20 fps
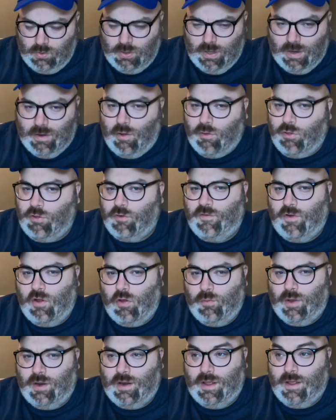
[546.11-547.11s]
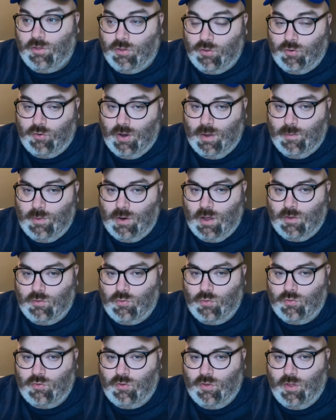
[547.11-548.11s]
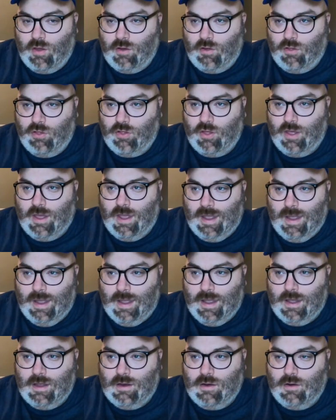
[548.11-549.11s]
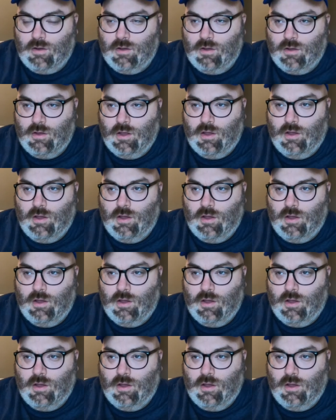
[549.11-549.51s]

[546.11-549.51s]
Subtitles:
And also follow me on Instagram at Outdoor Deluxe and